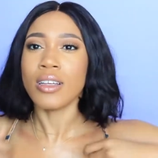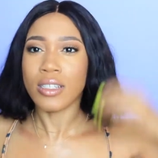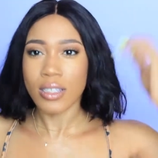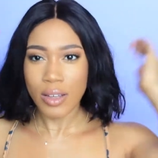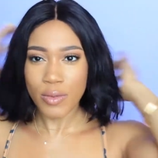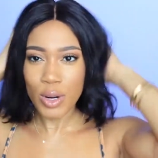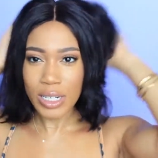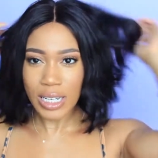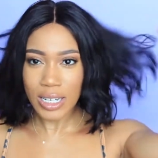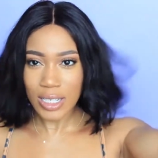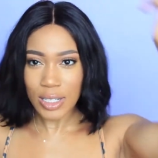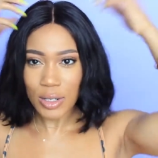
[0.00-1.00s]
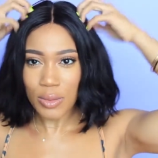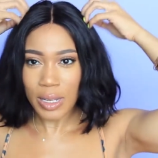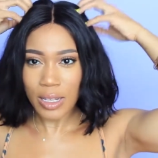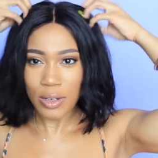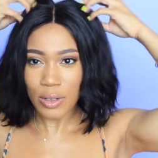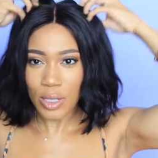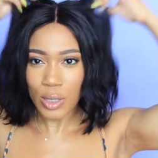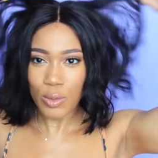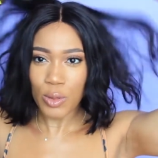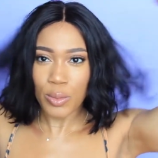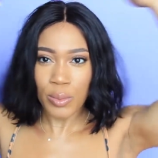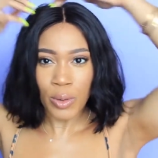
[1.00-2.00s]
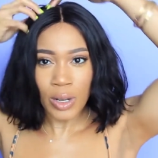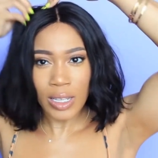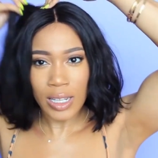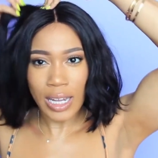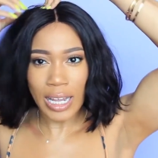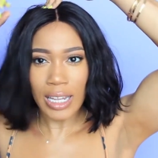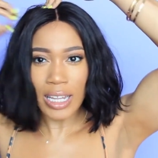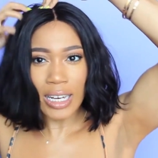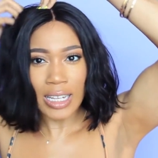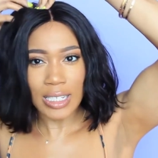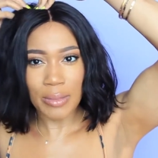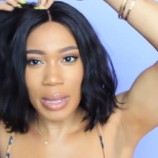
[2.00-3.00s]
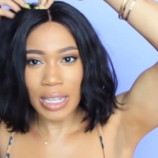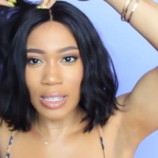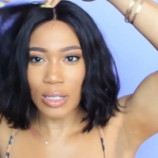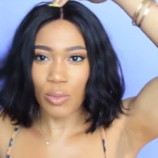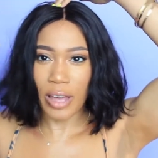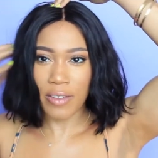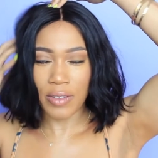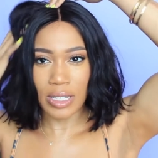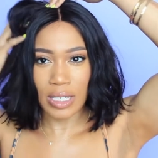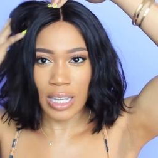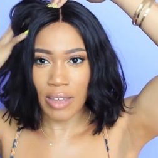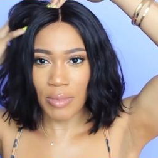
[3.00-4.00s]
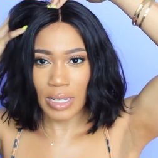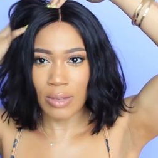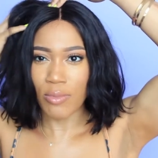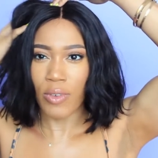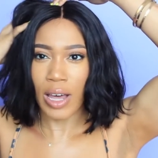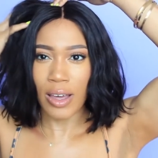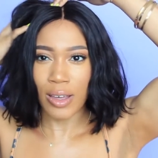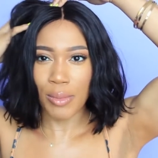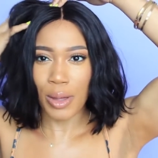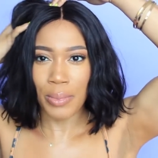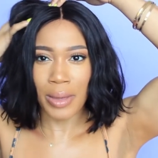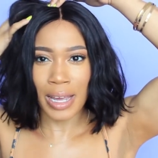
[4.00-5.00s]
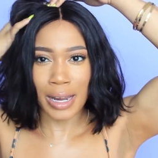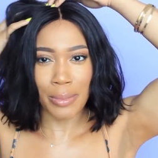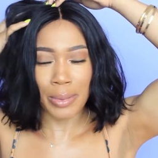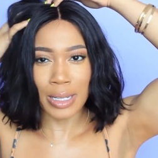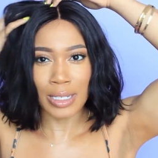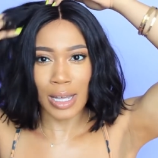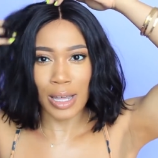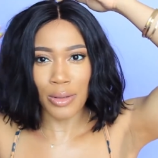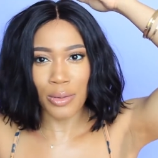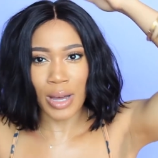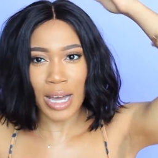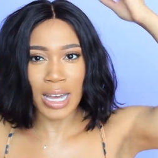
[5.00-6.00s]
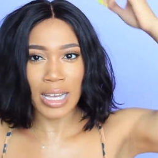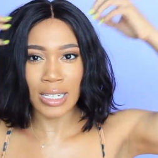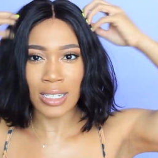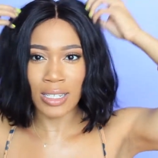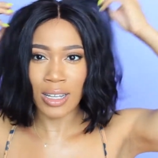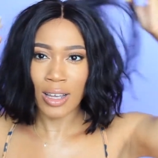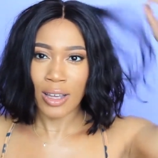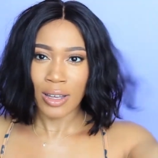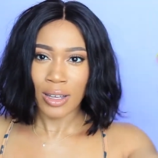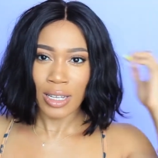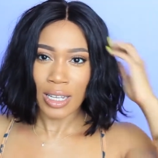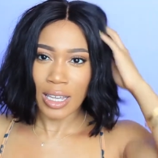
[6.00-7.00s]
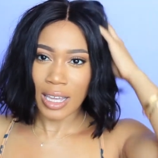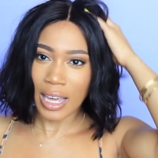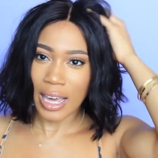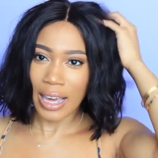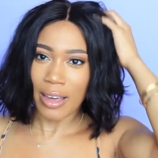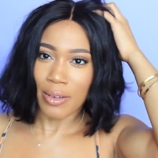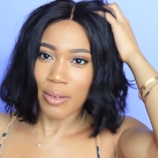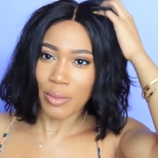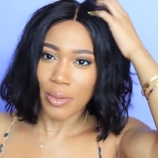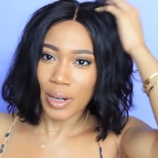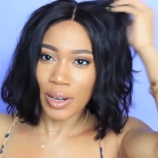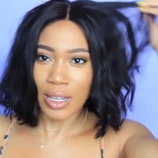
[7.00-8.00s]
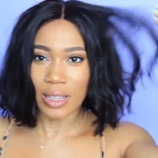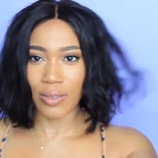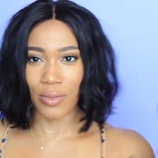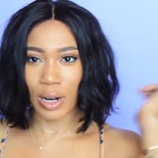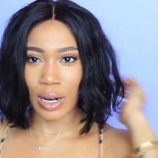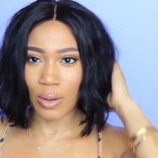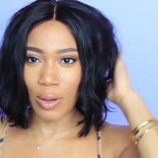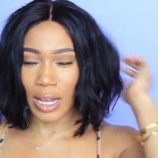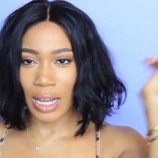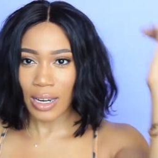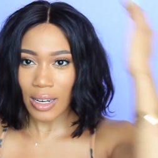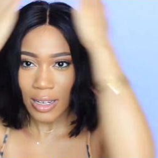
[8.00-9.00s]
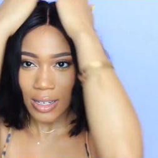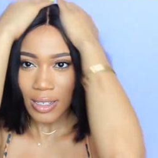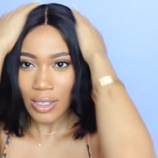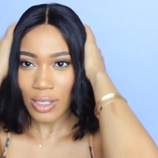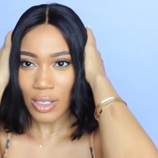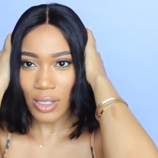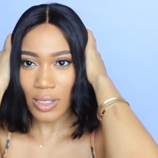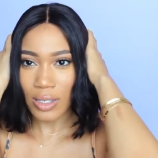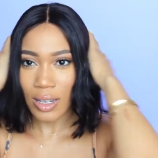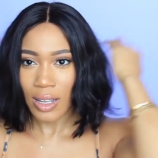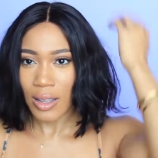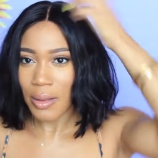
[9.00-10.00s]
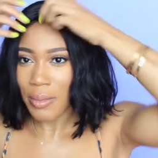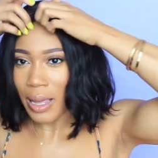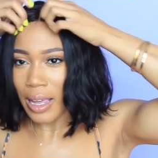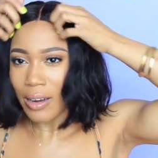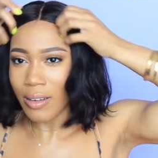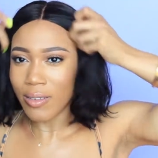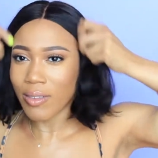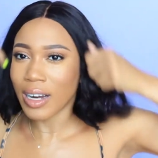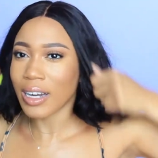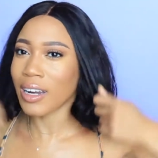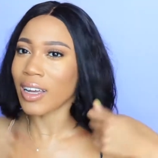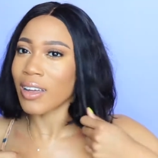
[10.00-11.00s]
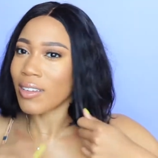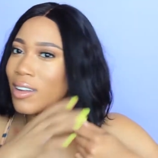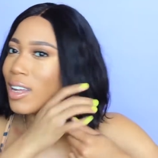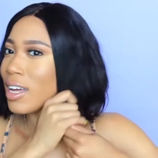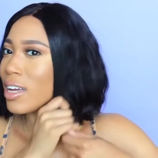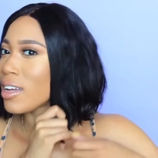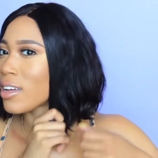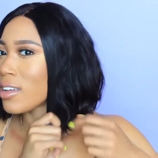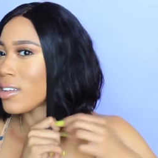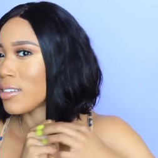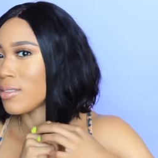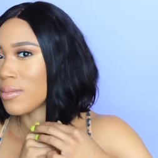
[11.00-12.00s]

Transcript: So of course I need to do my little swoop. More than likely I need to make this wavy to give me some volume up here because otherwise, yeah, we're on the Farquaad panel right now. Like,